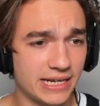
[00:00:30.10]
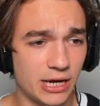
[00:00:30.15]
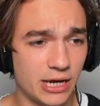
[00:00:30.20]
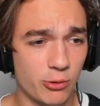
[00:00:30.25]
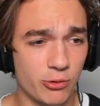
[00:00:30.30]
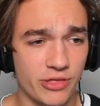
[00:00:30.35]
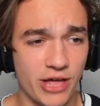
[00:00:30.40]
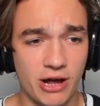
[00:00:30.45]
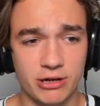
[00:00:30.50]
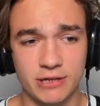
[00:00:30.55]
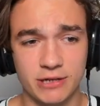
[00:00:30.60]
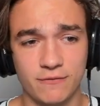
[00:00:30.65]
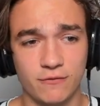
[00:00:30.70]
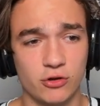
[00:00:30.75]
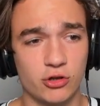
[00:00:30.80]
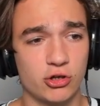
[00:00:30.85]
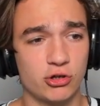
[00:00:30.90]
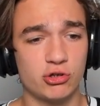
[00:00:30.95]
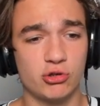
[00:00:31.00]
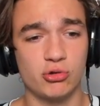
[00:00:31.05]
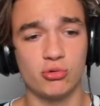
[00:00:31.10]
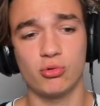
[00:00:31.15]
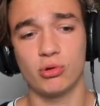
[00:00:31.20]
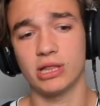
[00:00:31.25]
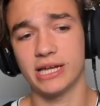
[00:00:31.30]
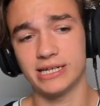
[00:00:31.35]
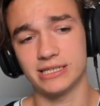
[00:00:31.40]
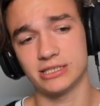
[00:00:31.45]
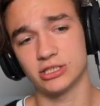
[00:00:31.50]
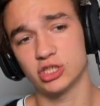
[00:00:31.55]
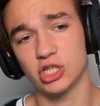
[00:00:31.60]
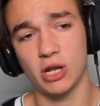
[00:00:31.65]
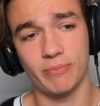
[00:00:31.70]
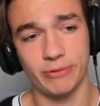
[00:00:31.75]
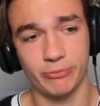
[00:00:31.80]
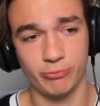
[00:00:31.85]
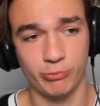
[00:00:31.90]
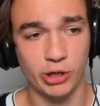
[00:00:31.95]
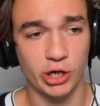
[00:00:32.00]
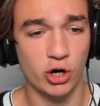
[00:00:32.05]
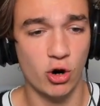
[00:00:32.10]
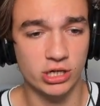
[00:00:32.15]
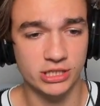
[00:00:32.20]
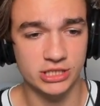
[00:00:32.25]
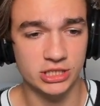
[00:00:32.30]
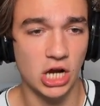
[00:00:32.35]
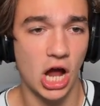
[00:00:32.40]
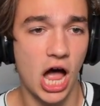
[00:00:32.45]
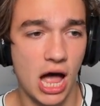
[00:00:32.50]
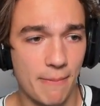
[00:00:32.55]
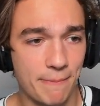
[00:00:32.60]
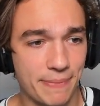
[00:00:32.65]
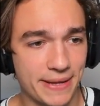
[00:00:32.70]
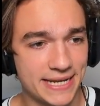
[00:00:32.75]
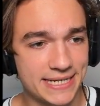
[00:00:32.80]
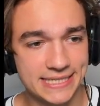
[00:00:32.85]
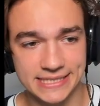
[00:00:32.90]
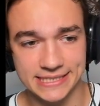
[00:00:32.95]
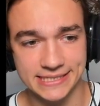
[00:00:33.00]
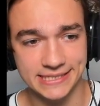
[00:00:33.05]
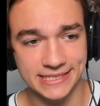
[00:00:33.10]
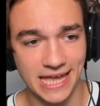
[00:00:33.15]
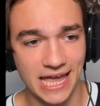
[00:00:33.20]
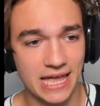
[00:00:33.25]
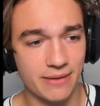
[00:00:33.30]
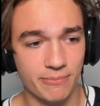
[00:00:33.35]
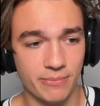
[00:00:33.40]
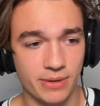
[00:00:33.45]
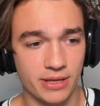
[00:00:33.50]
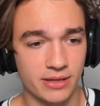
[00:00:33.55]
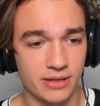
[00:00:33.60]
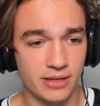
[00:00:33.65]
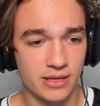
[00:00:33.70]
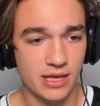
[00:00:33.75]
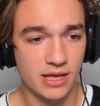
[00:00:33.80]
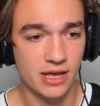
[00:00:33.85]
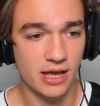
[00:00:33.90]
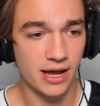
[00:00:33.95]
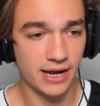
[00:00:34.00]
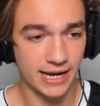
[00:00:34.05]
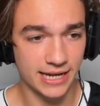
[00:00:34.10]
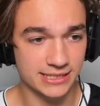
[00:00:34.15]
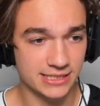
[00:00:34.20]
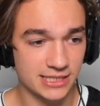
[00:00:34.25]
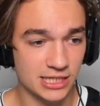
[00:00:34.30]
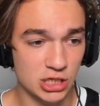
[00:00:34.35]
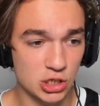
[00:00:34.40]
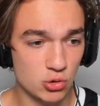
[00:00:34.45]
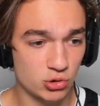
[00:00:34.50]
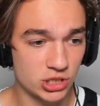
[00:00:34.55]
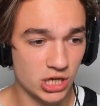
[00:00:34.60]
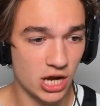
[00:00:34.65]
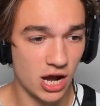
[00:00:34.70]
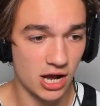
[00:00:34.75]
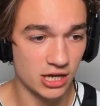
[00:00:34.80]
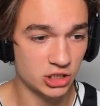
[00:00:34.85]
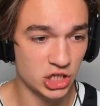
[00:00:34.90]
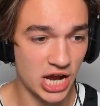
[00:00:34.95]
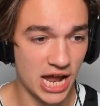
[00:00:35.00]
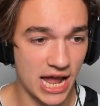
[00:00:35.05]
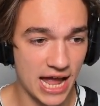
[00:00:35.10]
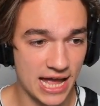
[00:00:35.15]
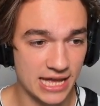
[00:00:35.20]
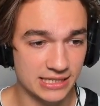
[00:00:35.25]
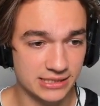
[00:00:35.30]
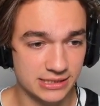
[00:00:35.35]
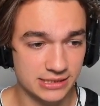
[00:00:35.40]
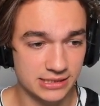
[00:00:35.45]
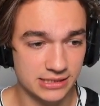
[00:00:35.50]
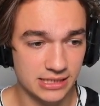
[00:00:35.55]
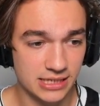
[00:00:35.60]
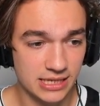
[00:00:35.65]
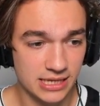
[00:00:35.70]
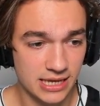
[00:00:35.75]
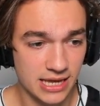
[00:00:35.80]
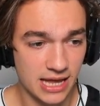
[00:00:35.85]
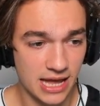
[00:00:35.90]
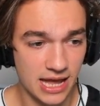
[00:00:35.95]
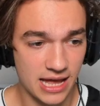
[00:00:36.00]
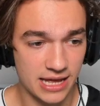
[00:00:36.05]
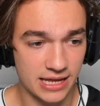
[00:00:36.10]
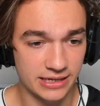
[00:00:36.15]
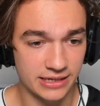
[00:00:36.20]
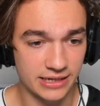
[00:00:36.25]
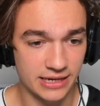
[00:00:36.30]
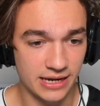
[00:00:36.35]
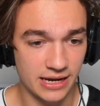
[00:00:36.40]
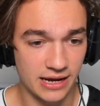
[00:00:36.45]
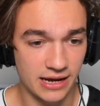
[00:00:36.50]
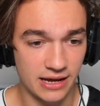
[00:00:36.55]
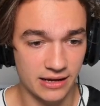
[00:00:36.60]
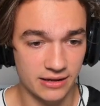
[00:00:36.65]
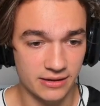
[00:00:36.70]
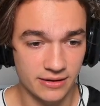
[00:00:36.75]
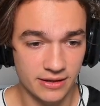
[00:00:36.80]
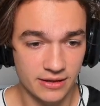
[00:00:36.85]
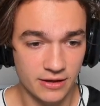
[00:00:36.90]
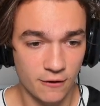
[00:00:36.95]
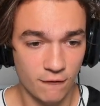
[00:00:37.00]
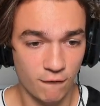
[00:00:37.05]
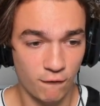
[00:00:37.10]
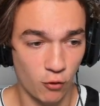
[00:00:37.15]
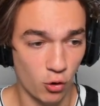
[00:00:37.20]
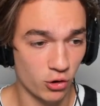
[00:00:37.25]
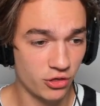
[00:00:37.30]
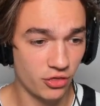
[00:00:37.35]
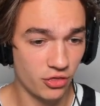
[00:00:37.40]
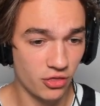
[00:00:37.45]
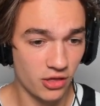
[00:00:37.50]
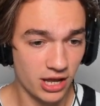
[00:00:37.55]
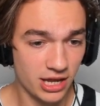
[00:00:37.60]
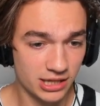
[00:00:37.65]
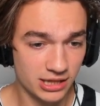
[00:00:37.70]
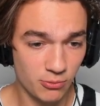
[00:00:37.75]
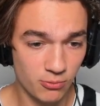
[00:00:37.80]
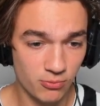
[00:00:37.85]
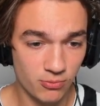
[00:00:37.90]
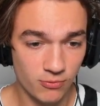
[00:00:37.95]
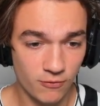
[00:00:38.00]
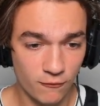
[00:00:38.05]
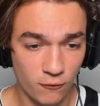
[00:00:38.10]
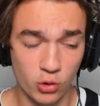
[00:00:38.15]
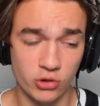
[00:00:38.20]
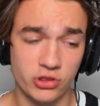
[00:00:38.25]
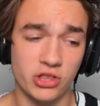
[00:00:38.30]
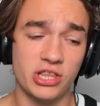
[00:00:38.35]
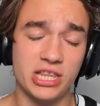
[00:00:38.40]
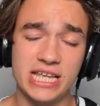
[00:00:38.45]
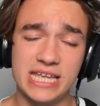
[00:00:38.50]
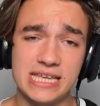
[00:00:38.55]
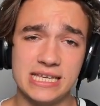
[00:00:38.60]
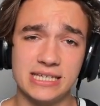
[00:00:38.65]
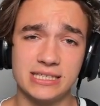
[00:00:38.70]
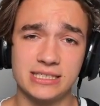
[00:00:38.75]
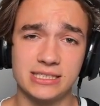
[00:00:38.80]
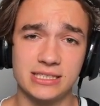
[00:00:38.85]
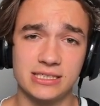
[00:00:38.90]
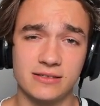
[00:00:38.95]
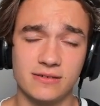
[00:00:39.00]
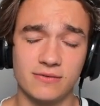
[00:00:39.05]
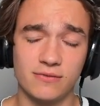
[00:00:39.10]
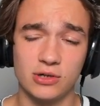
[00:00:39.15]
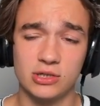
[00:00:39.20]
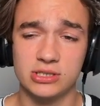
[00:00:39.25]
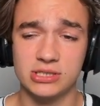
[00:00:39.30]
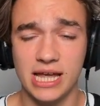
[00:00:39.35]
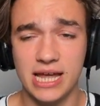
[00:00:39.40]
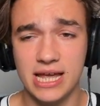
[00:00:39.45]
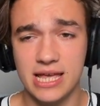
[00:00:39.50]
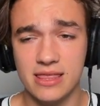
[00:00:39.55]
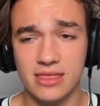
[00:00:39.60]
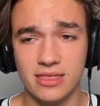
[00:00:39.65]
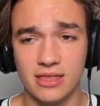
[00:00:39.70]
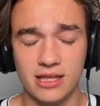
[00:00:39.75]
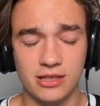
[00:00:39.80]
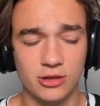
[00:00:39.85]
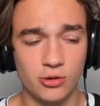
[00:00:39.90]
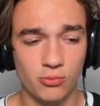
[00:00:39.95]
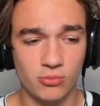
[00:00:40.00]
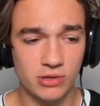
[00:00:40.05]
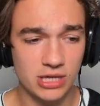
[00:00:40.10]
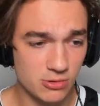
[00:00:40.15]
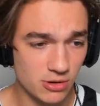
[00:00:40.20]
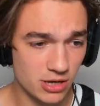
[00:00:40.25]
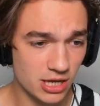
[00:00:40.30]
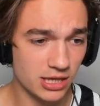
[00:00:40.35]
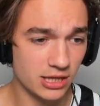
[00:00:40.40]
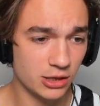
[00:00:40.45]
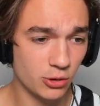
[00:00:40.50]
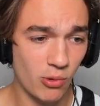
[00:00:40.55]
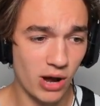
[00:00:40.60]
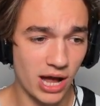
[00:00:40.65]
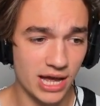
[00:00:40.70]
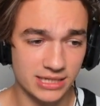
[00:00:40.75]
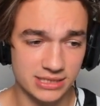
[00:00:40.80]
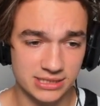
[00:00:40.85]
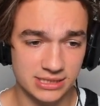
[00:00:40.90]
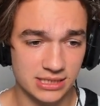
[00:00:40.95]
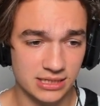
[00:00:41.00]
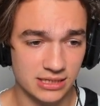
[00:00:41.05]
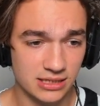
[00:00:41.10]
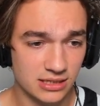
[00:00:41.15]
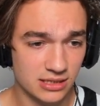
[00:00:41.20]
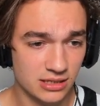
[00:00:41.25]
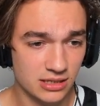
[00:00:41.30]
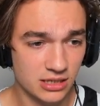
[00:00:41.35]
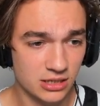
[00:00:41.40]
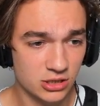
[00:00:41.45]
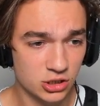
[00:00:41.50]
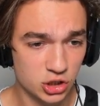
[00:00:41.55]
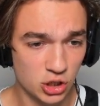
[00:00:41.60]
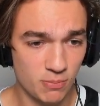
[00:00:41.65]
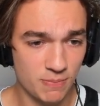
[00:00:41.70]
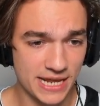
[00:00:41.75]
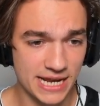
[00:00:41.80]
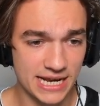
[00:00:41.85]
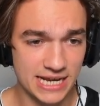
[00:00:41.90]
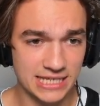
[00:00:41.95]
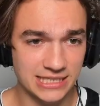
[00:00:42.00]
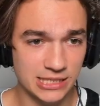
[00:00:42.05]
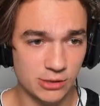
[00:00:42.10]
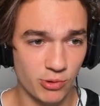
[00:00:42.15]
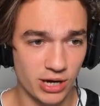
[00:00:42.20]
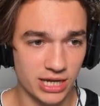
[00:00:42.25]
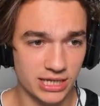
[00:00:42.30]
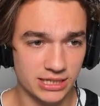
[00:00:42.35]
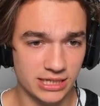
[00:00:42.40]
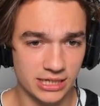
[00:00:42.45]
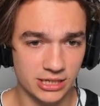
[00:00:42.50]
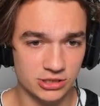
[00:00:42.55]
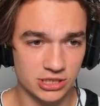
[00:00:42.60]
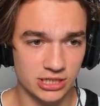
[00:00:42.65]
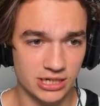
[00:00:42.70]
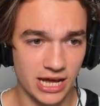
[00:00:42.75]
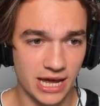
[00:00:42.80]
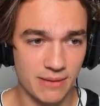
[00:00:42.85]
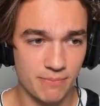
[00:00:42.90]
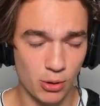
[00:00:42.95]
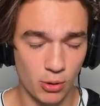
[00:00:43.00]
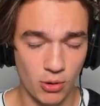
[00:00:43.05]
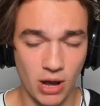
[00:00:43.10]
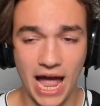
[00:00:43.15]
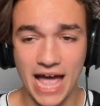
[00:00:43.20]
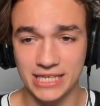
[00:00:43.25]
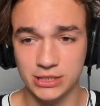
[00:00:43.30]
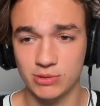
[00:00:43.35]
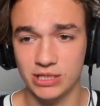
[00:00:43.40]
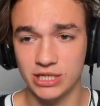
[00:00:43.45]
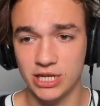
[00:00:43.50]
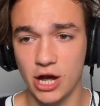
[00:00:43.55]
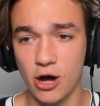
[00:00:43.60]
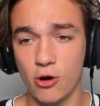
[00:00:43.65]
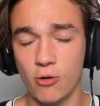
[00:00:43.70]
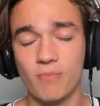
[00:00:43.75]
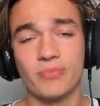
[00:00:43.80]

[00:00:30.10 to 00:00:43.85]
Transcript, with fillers: uh, without any further ado, ladies and gentlemen, we're going to hop into this game against the Utah Jazz. And uh, fourth in the fourth in the East versus eighth in the in the West should be an easy win here tonight. But as we know,